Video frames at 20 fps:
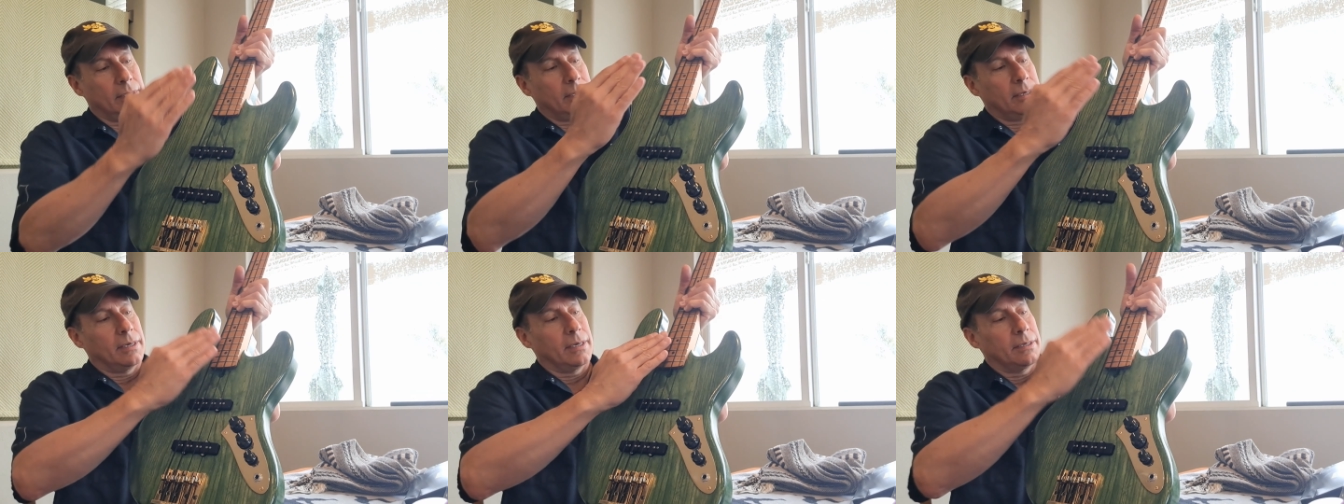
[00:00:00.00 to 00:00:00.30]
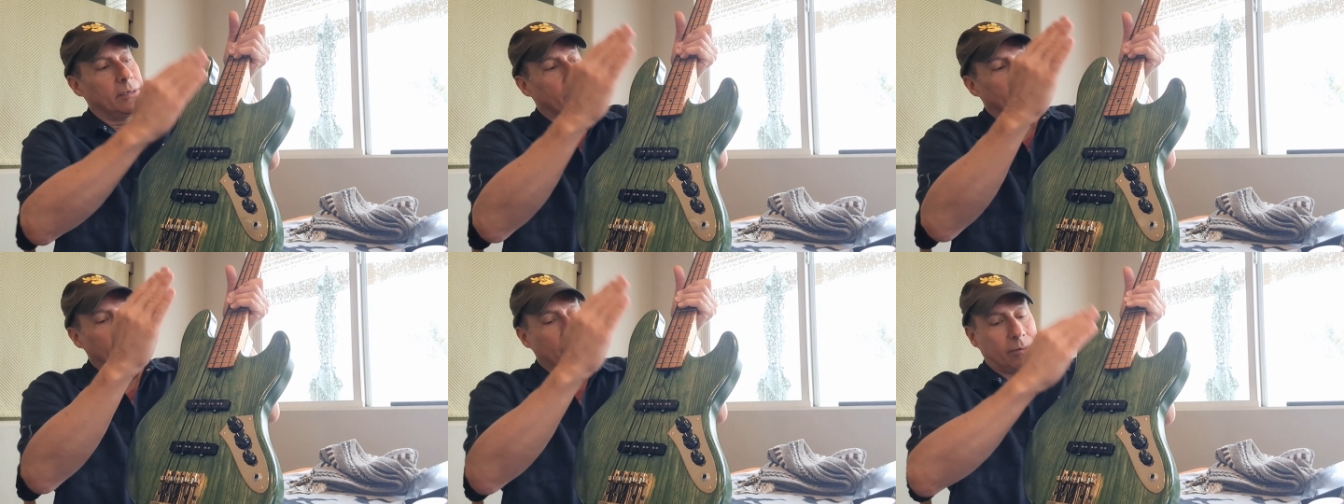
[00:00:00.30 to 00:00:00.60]

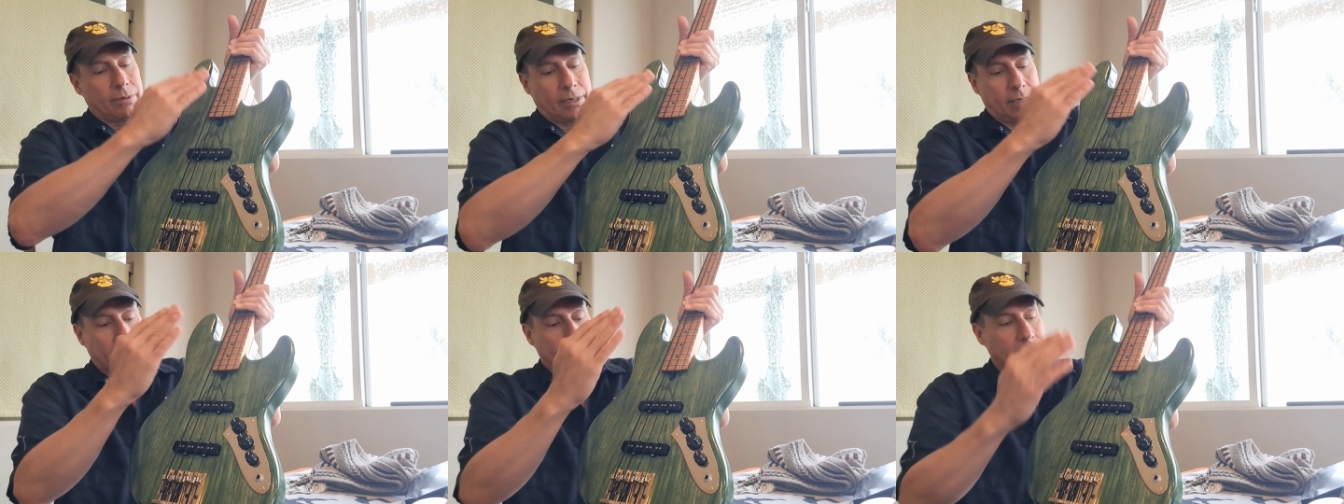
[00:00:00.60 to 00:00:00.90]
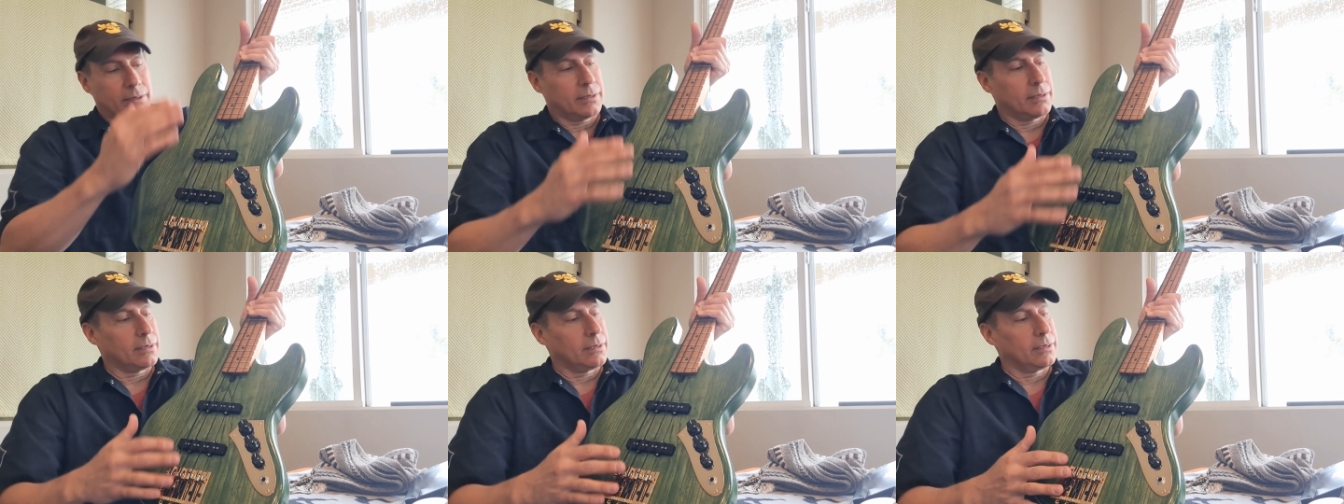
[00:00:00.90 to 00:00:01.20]
and your string
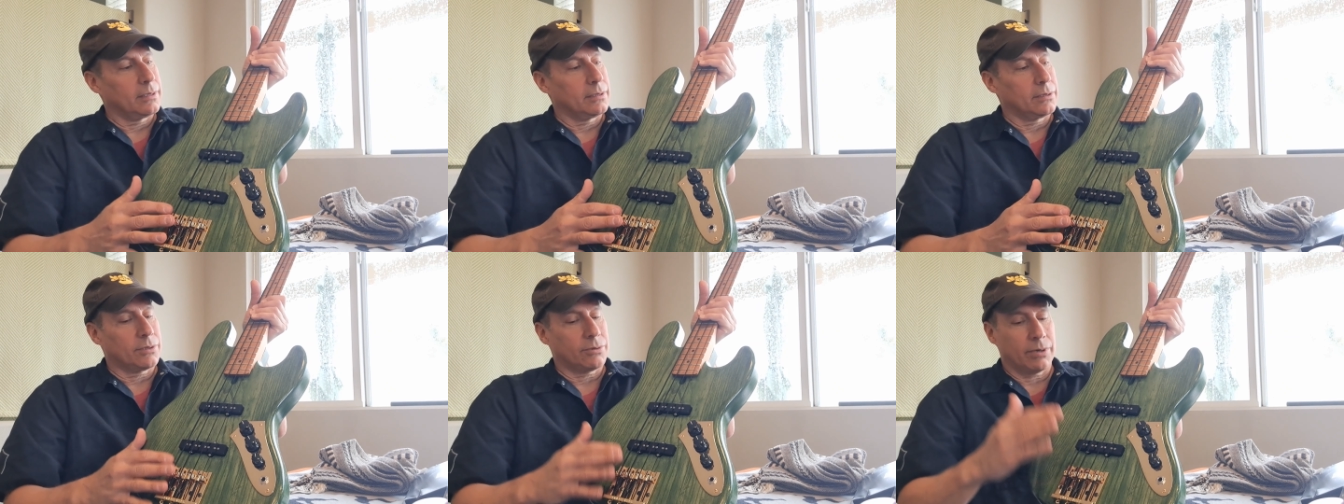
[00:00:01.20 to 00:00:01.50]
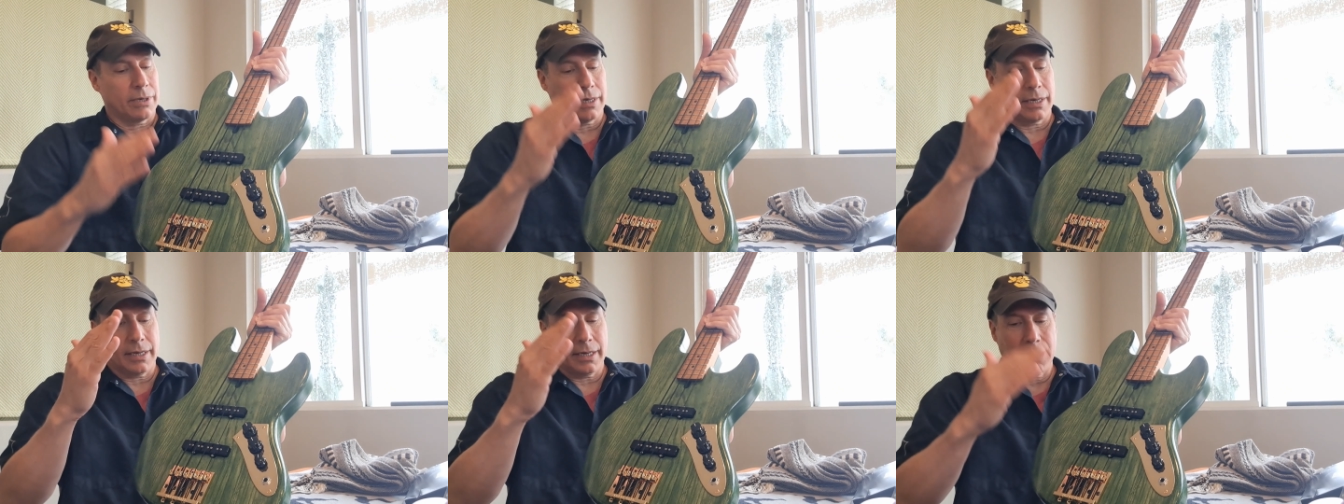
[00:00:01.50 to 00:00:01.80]

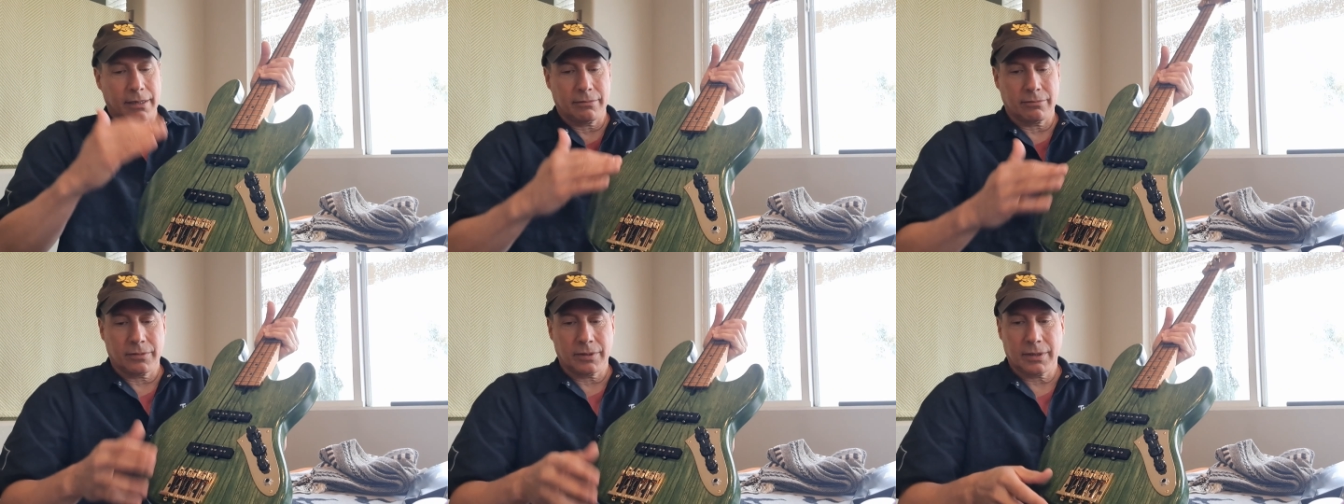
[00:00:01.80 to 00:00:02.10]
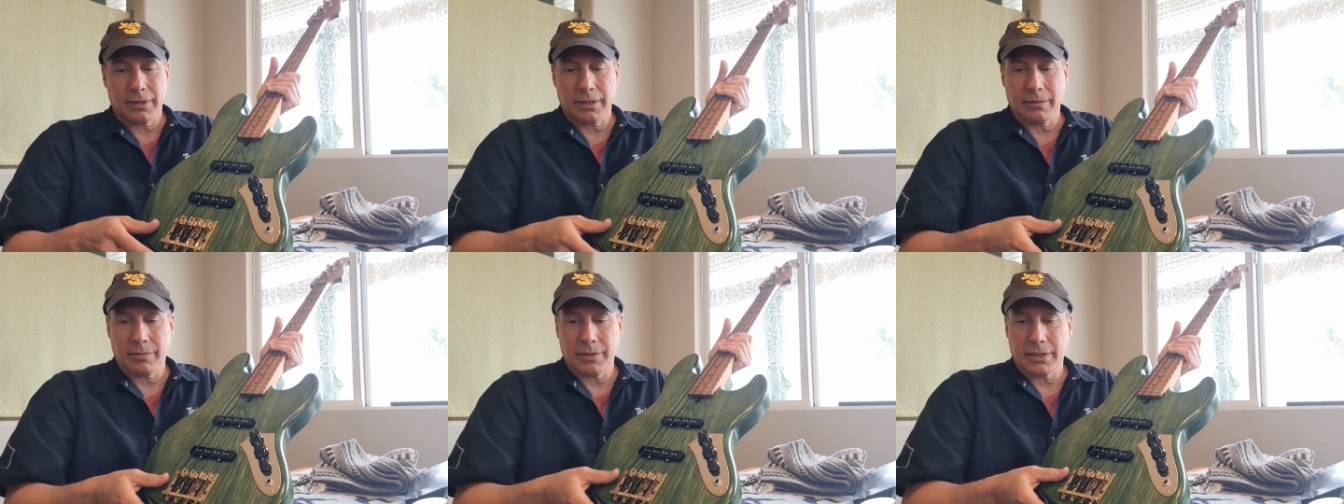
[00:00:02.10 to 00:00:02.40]
height
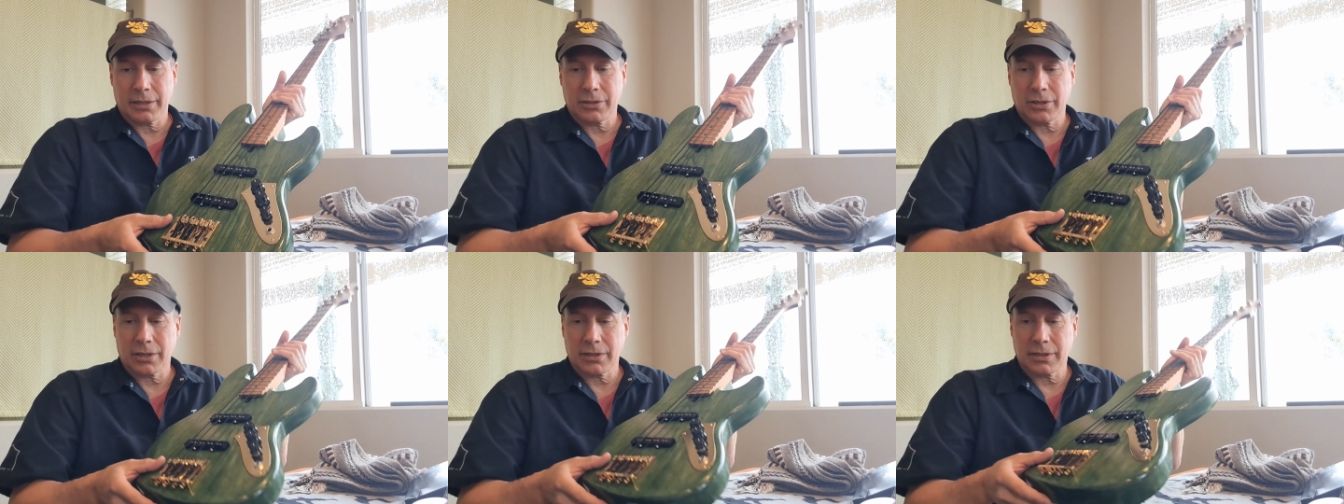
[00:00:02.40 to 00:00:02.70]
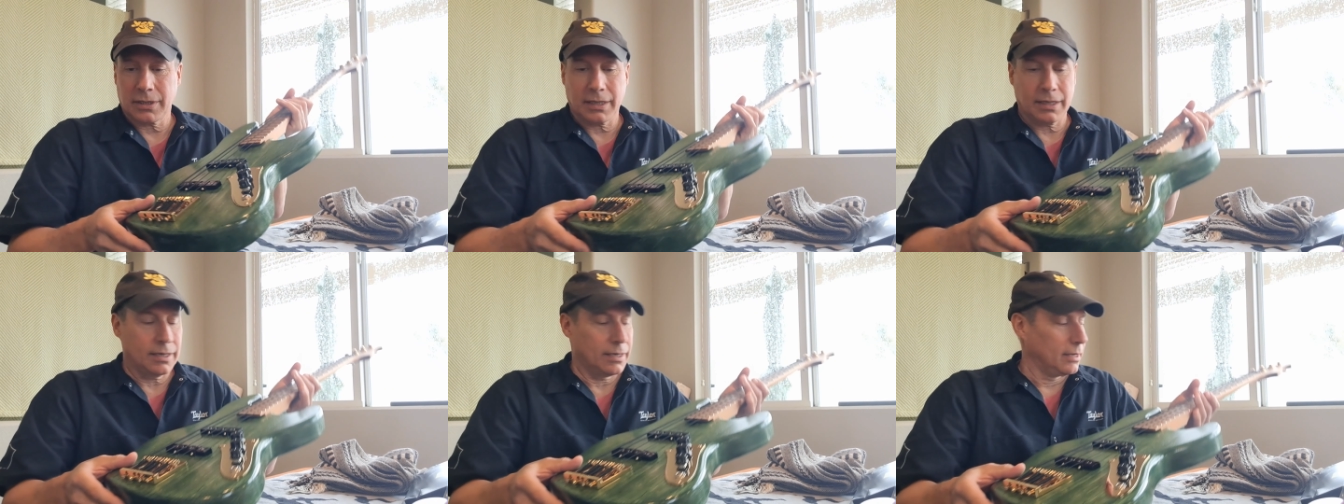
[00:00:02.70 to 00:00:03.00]
can be
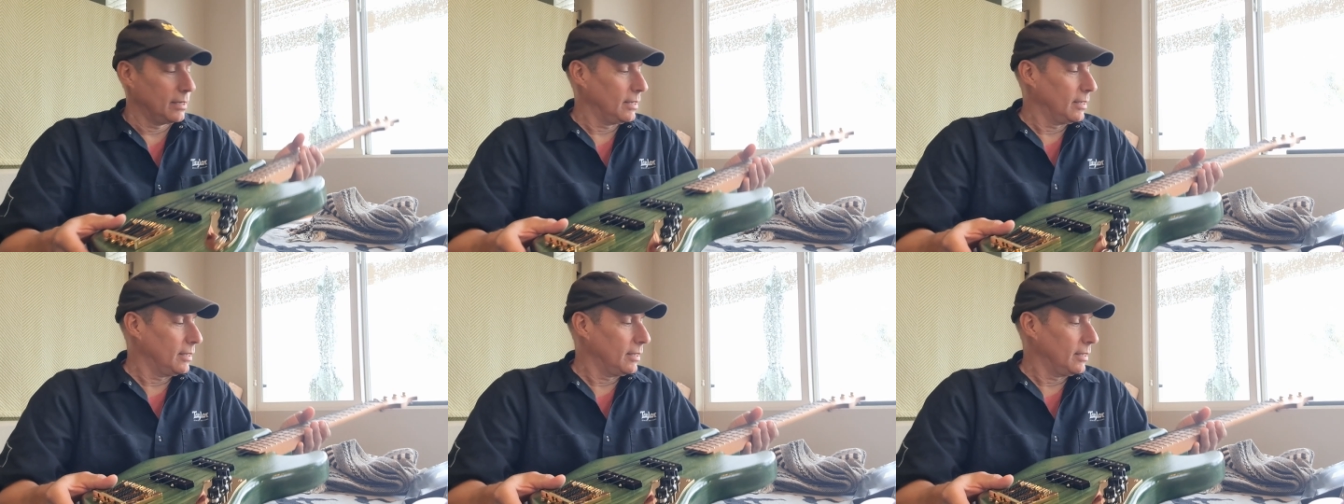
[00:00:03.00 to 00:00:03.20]
adjusted.